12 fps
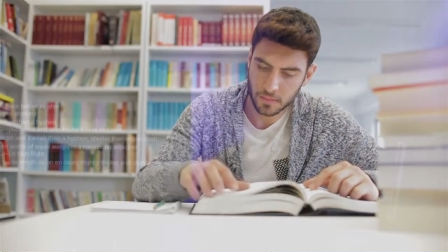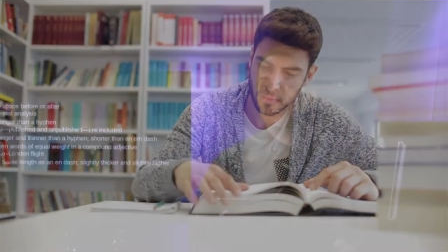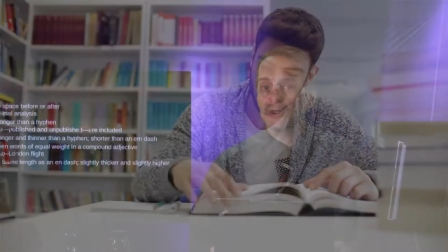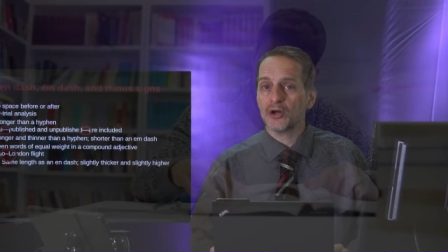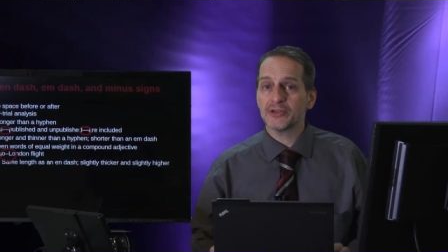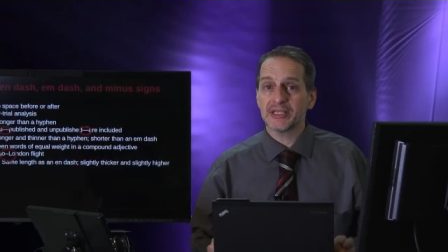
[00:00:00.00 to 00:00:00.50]
that's
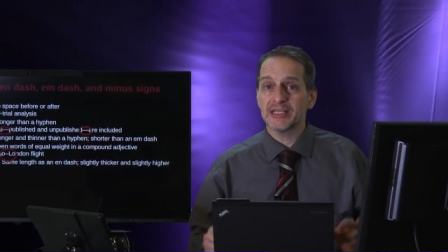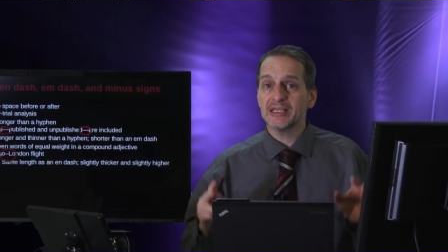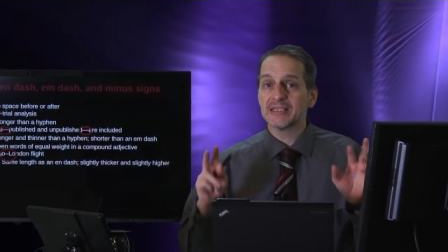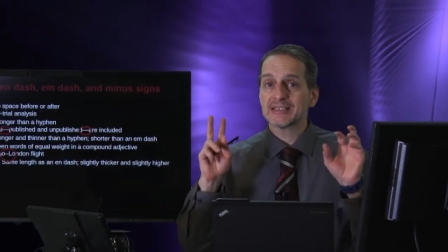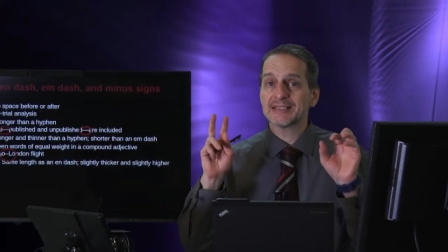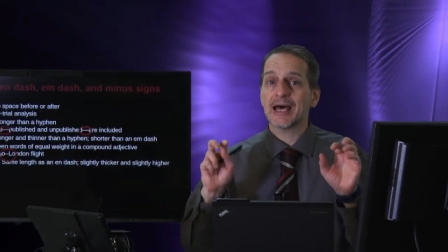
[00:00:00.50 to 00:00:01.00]
called the
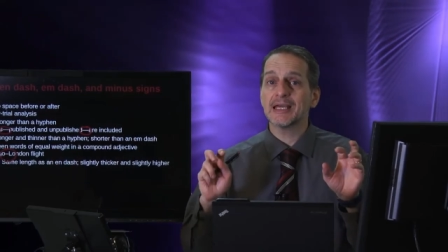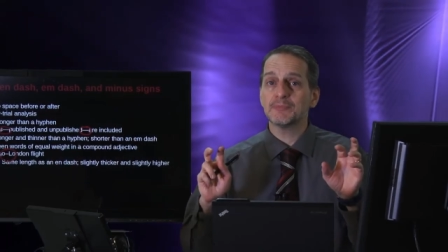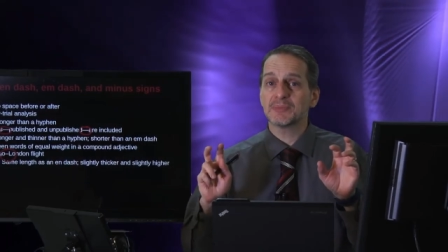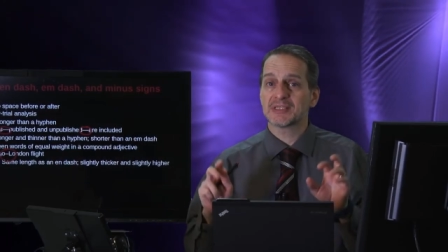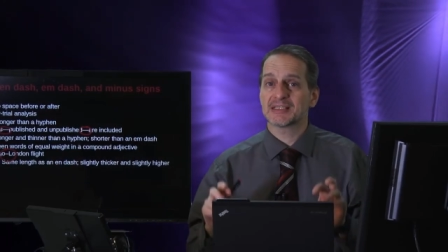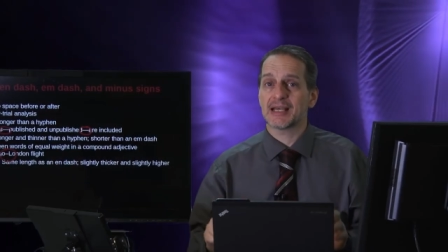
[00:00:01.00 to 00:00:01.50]

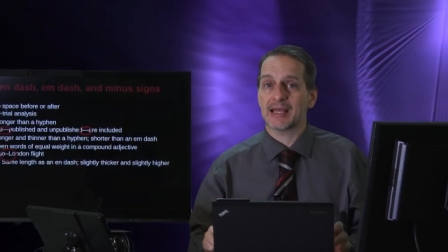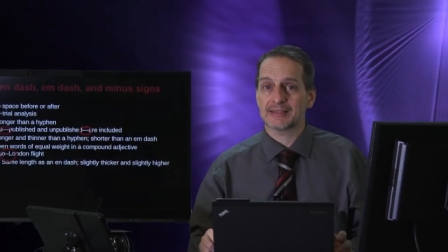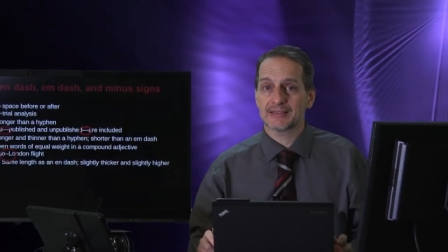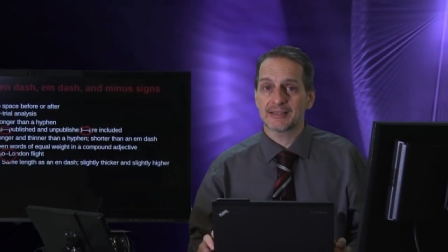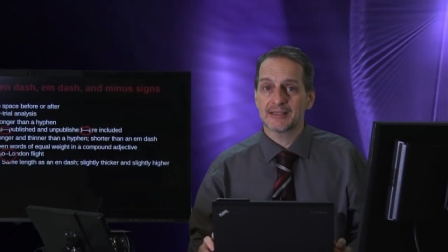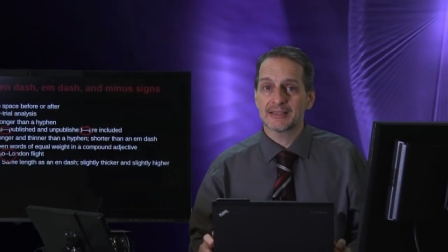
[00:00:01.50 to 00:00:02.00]

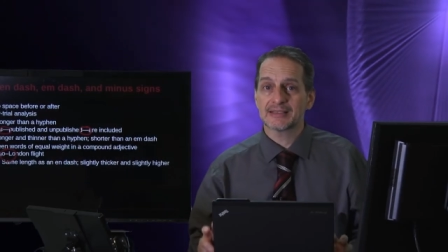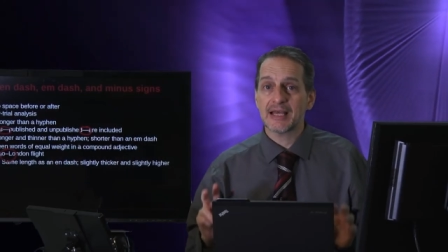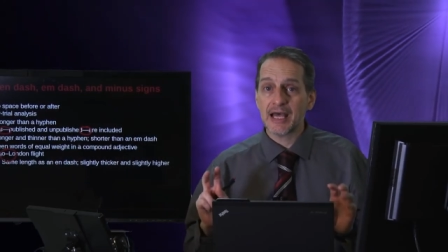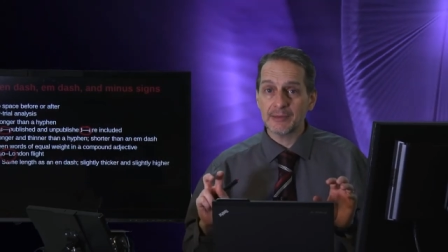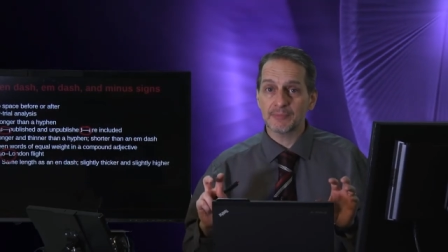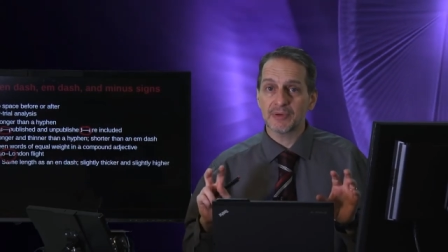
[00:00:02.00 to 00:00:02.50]
typeset.
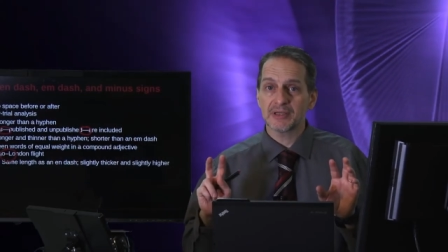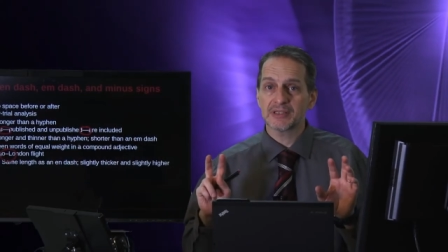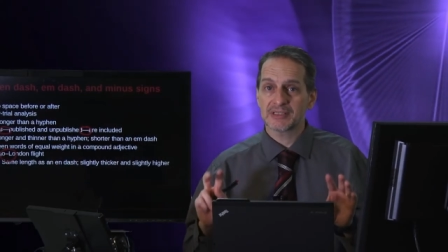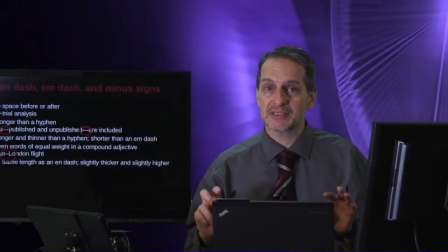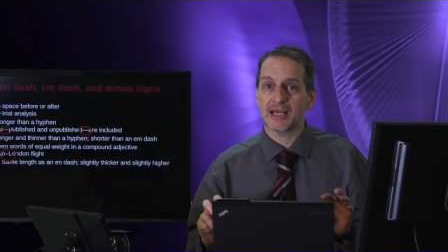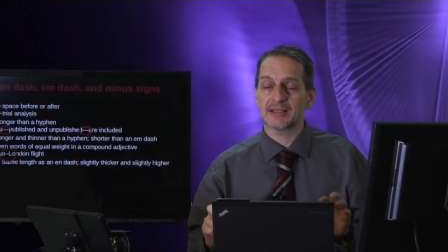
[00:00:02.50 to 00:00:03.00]

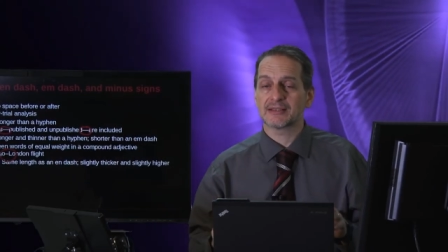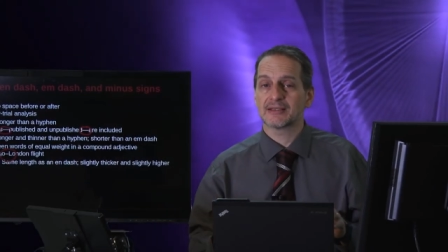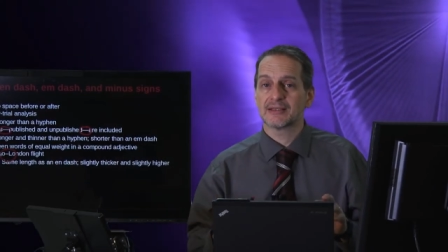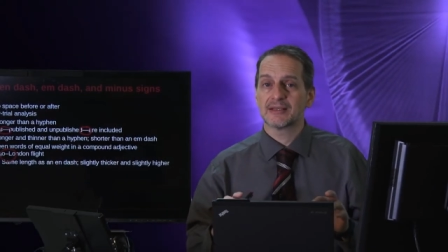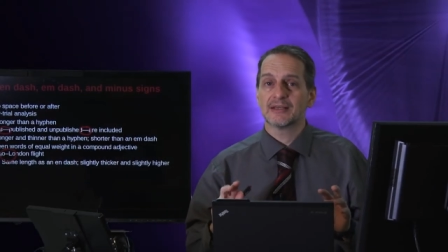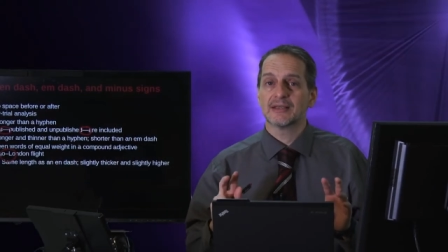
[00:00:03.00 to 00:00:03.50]
set,
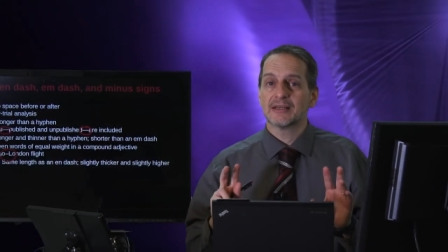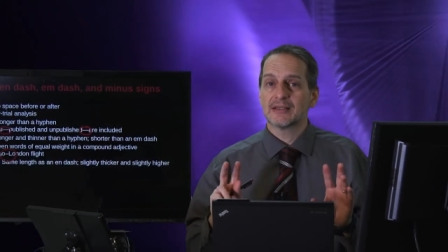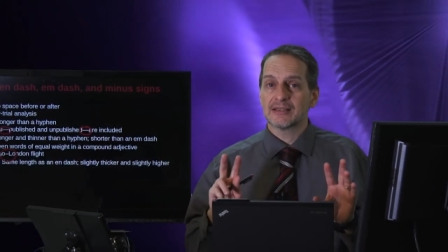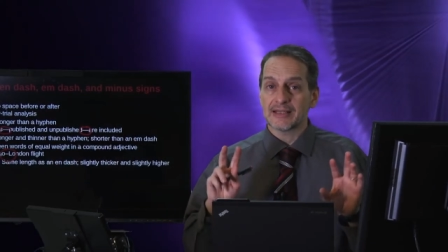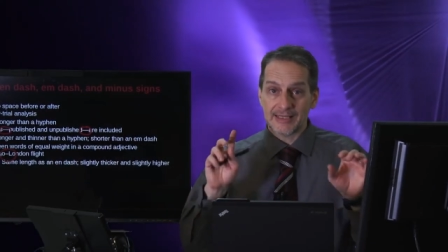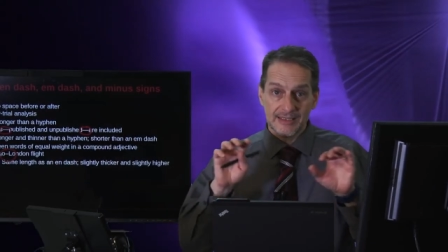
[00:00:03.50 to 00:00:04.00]

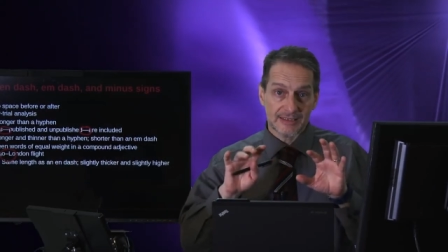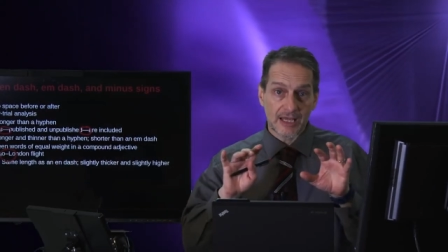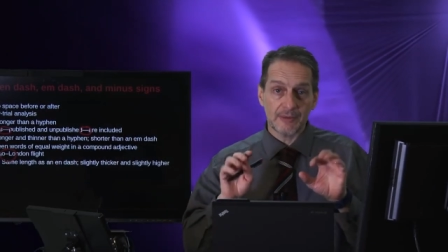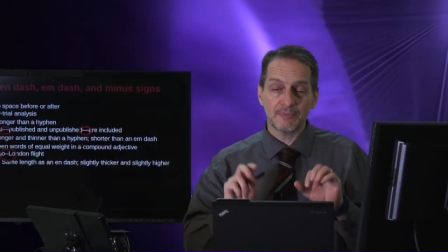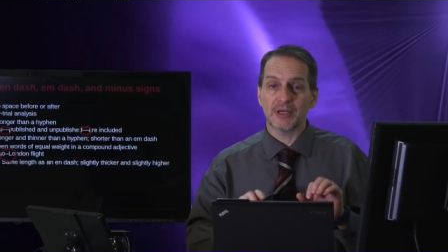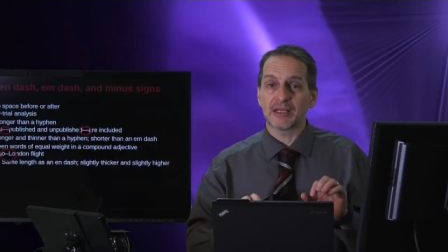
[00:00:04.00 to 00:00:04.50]
like in
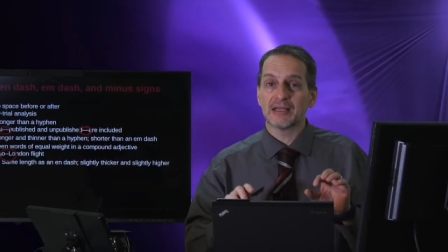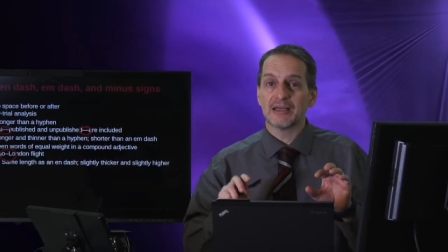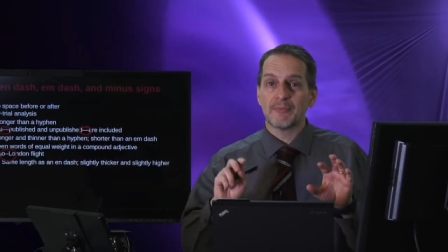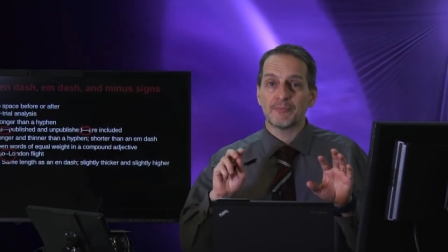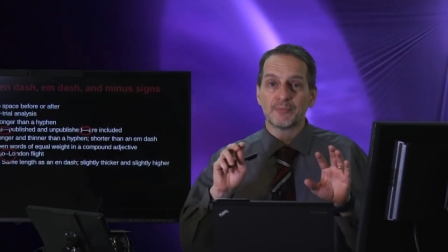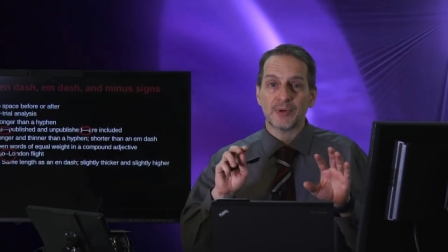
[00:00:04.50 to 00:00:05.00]
typing.
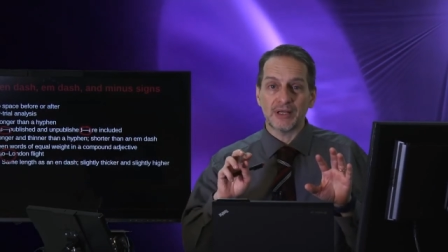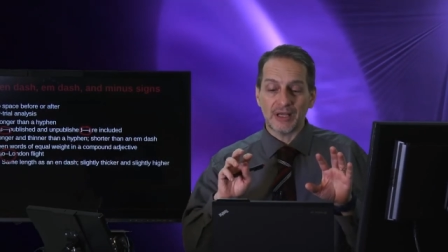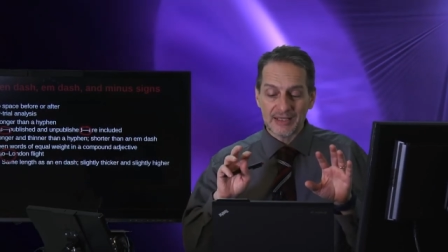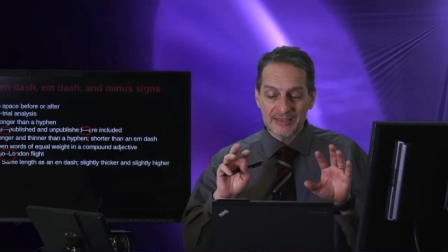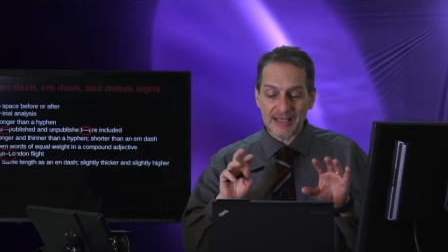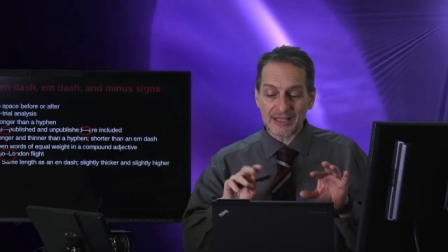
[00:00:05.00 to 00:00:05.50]
But
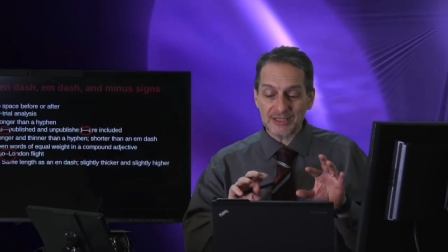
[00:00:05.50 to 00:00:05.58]
it's not